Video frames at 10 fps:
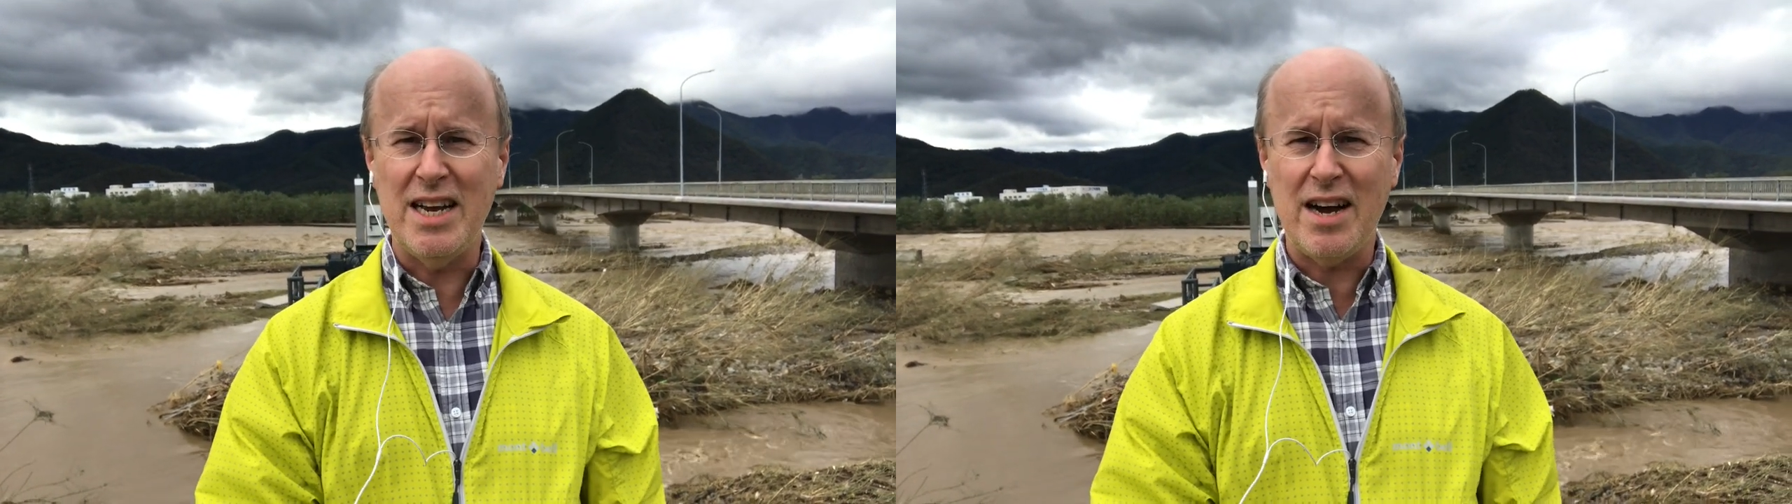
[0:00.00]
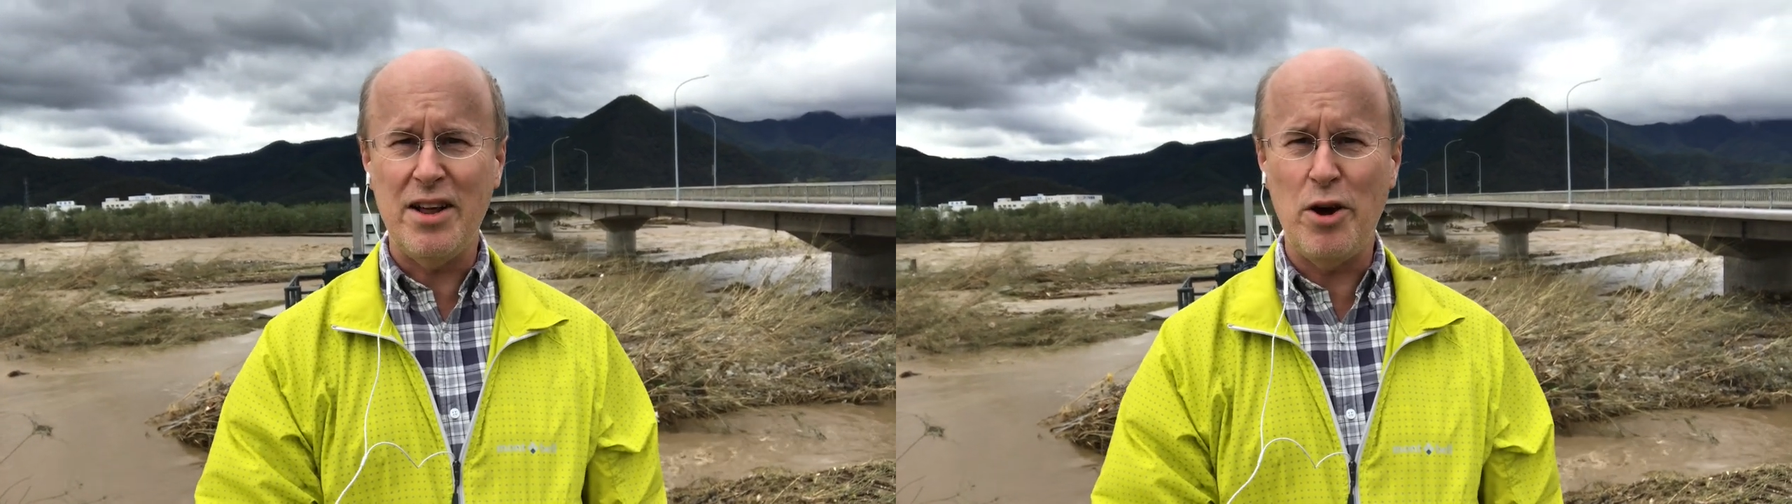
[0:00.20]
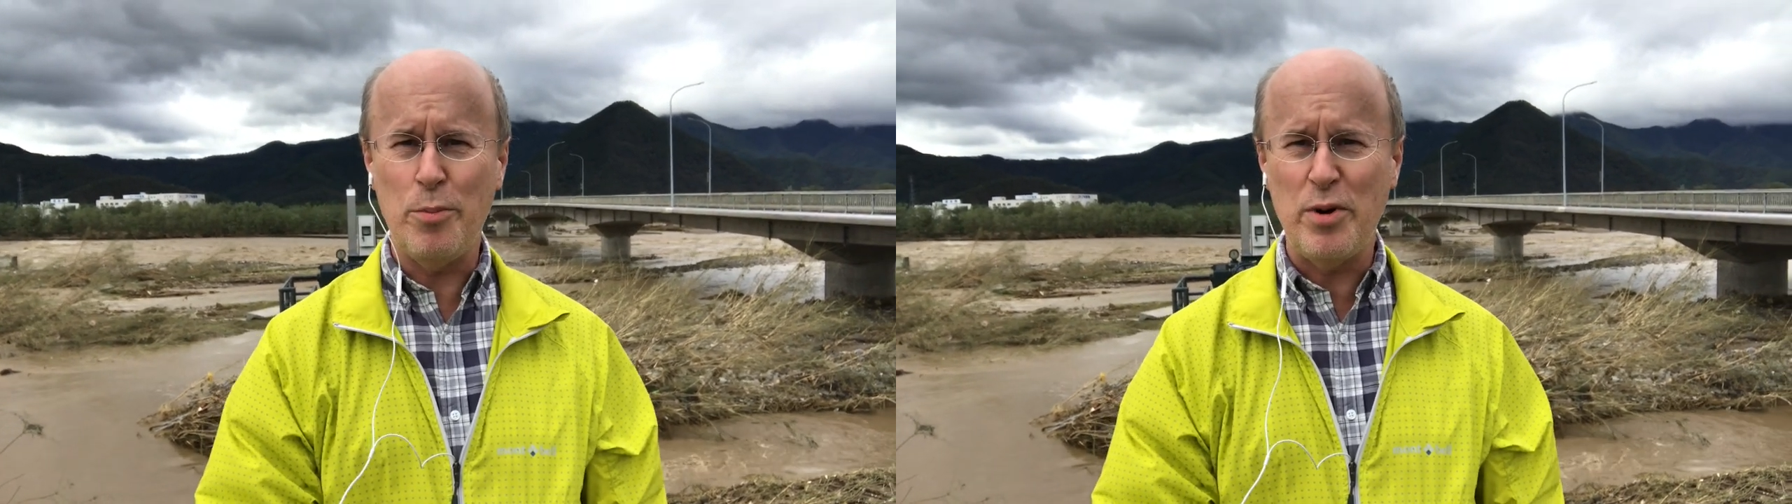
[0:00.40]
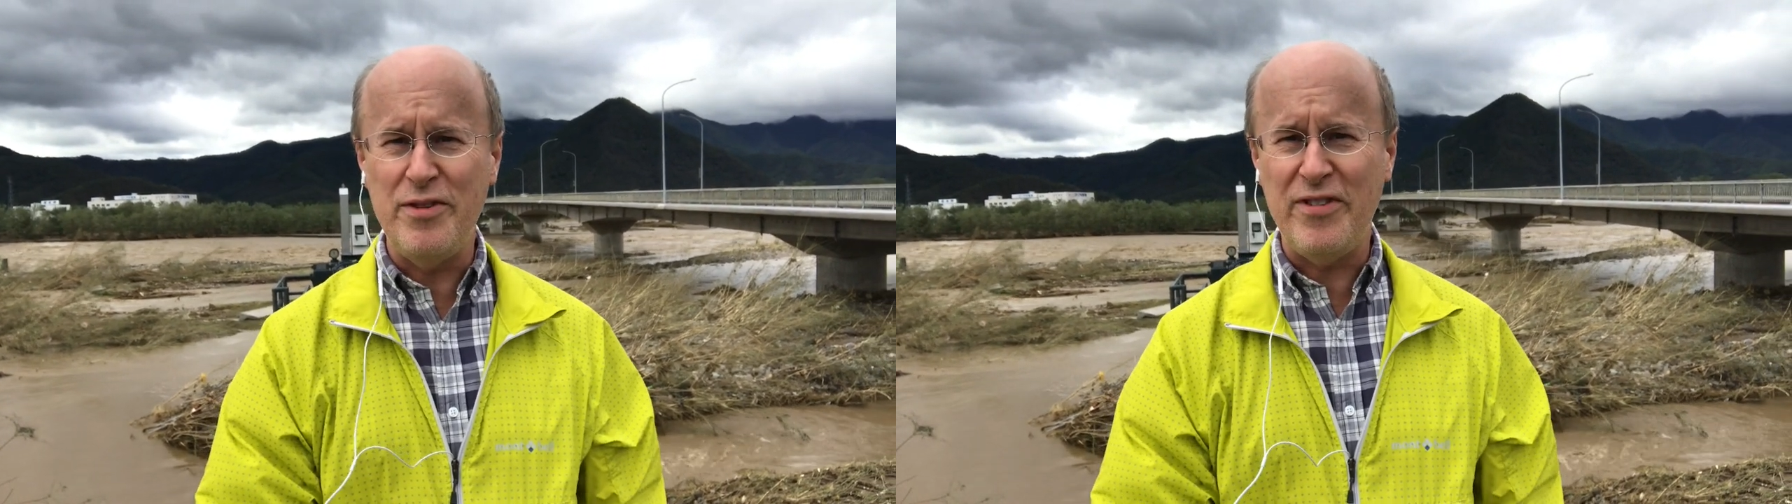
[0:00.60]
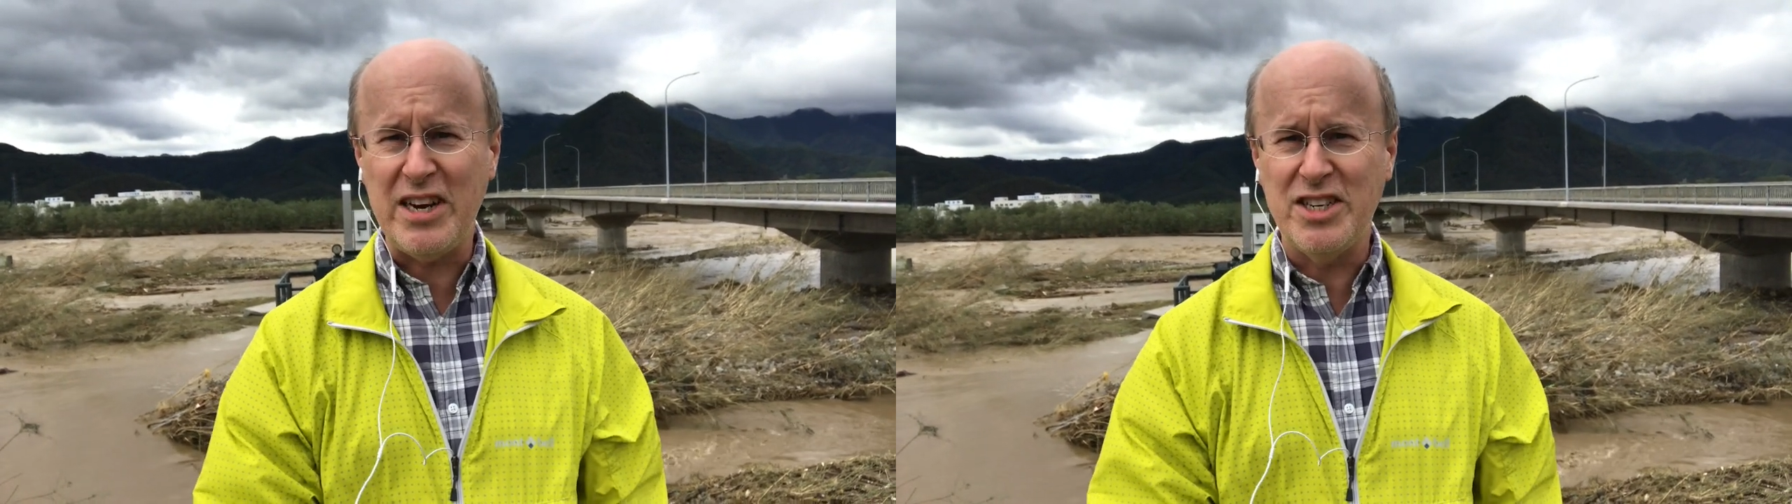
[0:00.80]
Nagano
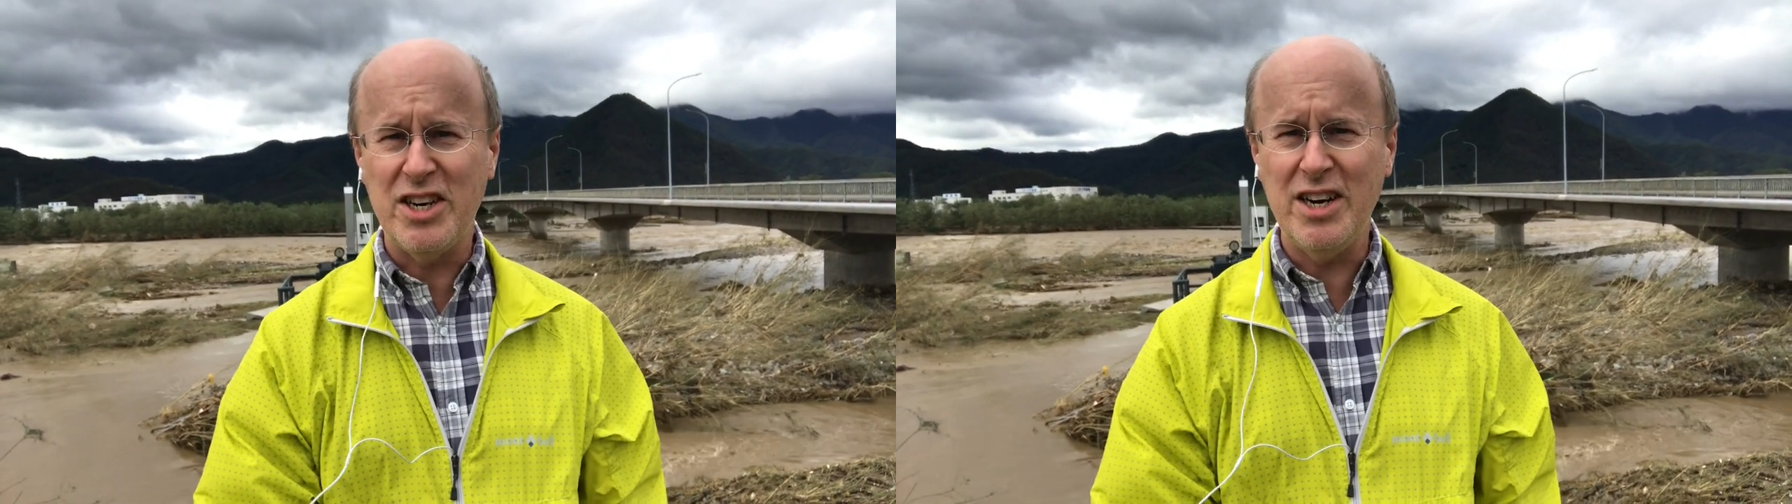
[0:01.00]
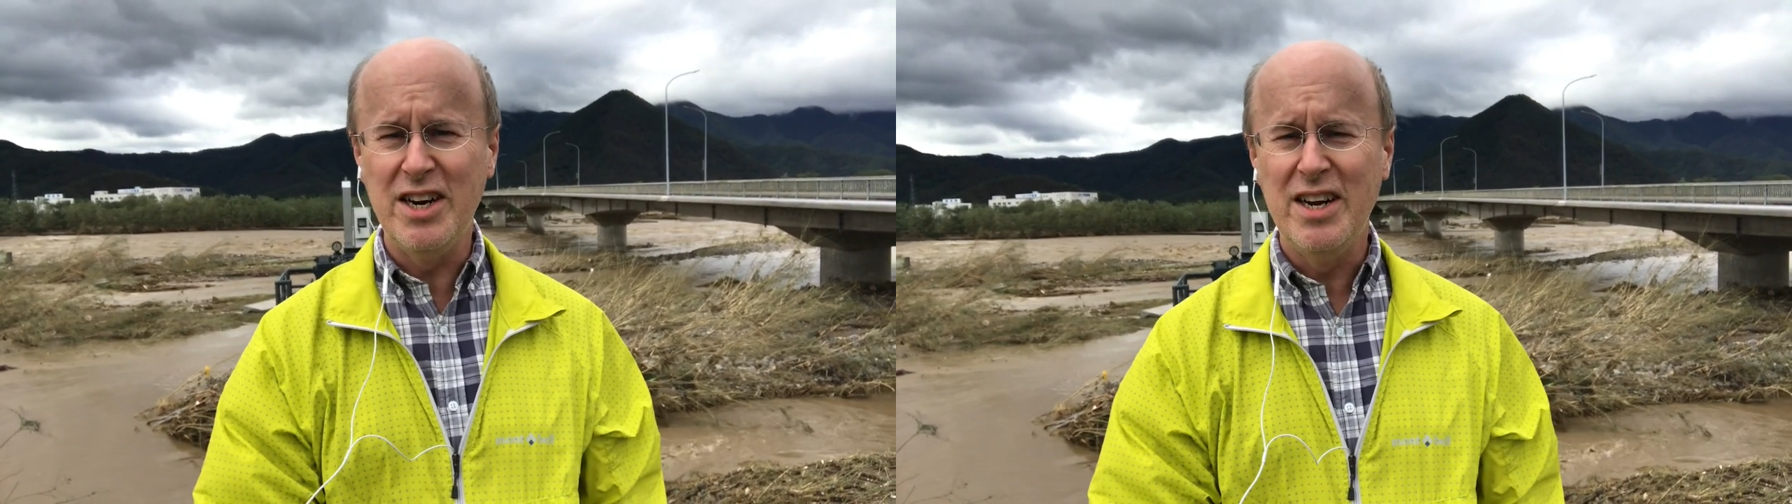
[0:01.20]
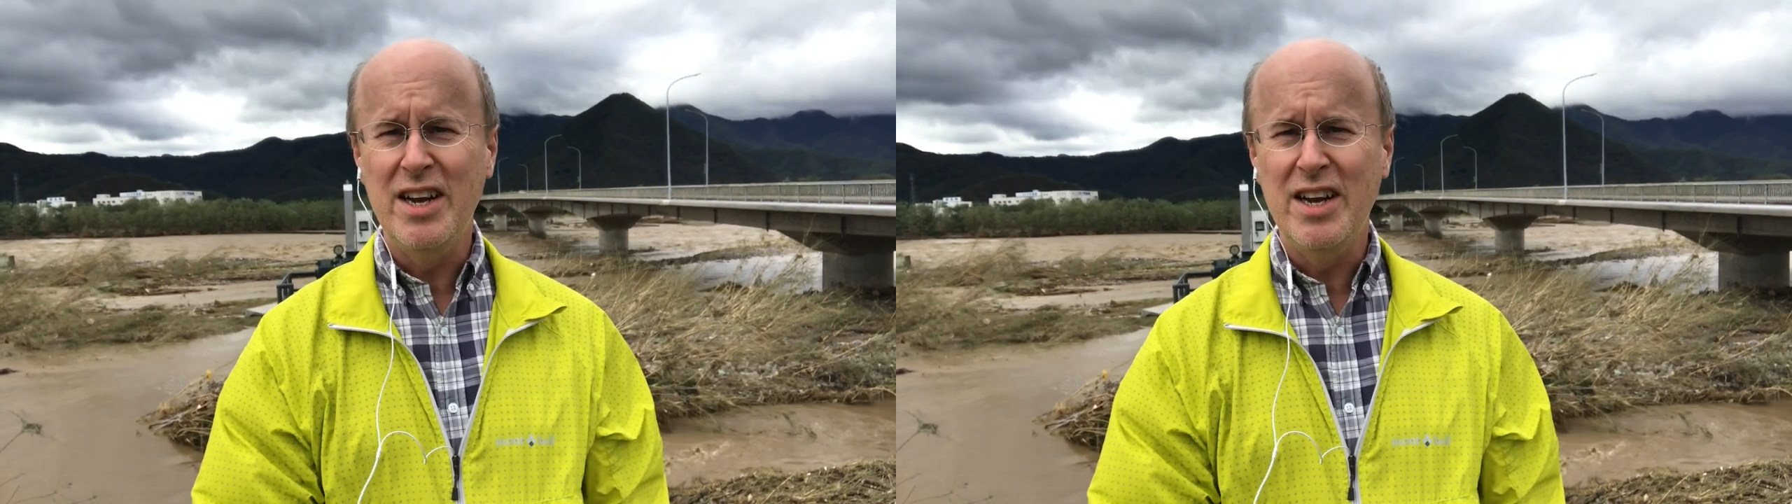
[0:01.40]
Prefecture,